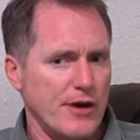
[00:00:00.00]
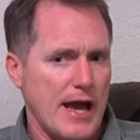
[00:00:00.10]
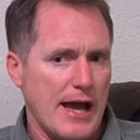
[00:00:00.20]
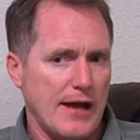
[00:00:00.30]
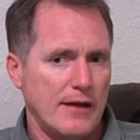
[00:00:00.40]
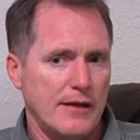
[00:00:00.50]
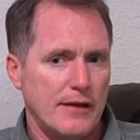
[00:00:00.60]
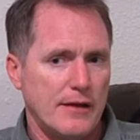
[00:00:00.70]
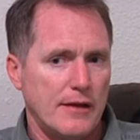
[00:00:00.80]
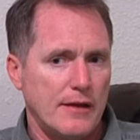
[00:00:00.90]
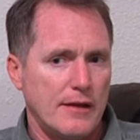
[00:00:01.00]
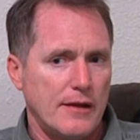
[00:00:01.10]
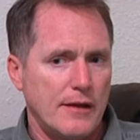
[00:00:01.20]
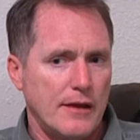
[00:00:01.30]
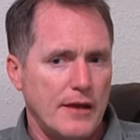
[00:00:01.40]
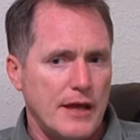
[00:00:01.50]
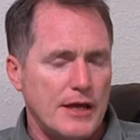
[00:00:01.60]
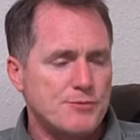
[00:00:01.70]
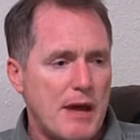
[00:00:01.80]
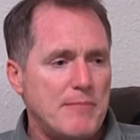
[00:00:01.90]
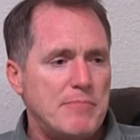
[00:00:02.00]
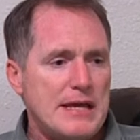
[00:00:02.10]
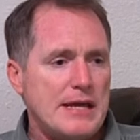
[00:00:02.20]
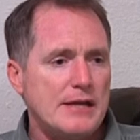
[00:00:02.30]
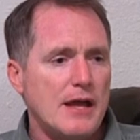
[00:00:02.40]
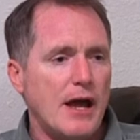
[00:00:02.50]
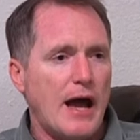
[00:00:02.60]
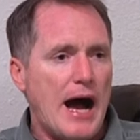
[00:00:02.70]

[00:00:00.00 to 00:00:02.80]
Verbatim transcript: not? Is my being